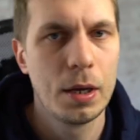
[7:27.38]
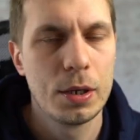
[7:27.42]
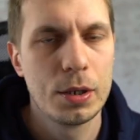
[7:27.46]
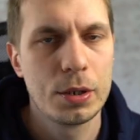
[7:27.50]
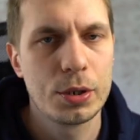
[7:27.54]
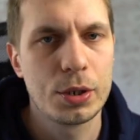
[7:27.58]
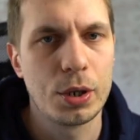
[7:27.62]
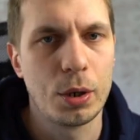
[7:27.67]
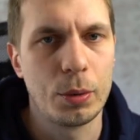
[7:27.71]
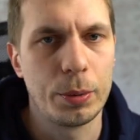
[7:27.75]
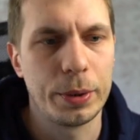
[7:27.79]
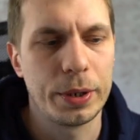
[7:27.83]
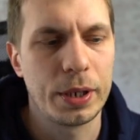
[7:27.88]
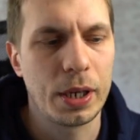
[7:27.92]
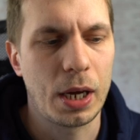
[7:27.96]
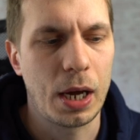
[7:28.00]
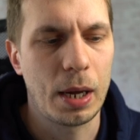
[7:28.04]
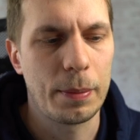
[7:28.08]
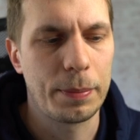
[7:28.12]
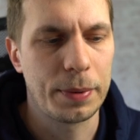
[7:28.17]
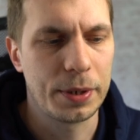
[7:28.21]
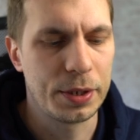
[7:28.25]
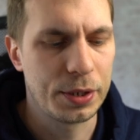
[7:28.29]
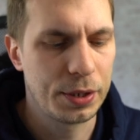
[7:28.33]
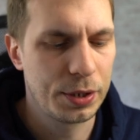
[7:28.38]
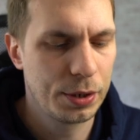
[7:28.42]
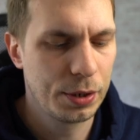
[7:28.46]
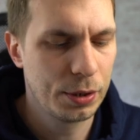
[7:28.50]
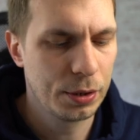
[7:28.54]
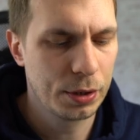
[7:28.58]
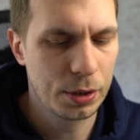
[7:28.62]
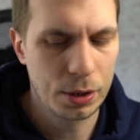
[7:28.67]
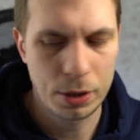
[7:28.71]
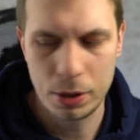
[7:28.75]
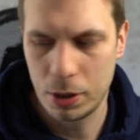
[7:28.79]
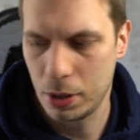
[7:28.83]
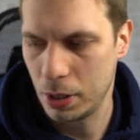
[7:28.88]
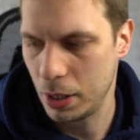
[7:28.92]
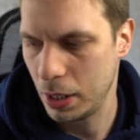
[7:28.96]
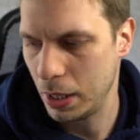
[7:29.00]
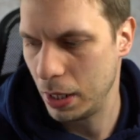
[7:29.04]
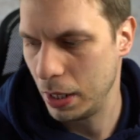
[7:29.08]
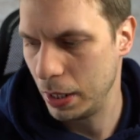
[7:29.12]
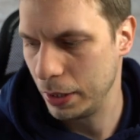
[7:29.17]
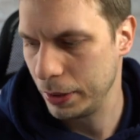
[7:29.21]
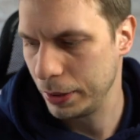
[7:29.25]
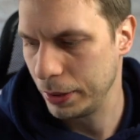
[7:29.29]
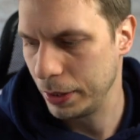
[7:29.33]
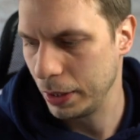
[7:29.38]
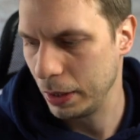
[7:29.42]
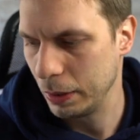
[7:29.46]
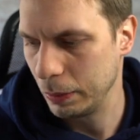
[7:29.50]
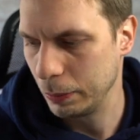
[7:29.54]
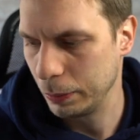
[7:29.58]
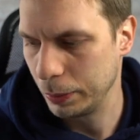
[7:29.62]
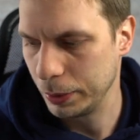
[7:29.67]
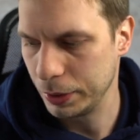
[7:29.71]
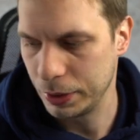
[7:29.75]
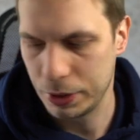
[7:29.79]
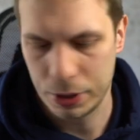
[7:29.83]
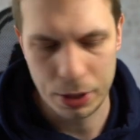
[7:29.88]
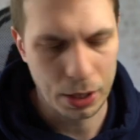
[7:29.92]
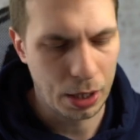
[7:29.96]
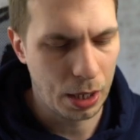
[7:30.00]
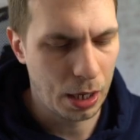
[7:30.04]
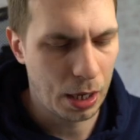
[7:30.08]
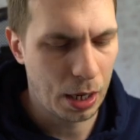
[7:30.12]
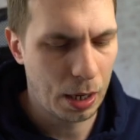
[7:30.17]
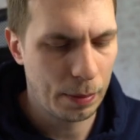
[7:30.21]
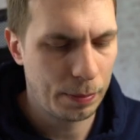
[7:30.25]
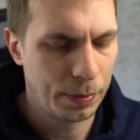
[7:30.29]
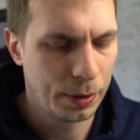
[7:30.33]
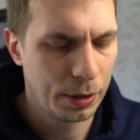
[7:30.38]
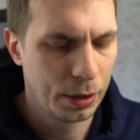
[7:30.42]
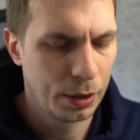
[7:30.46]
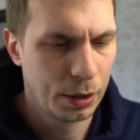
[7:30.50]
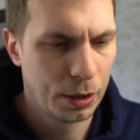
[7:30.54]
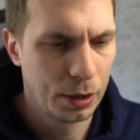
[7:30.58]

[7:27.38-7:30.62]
So we type in sudo and then we type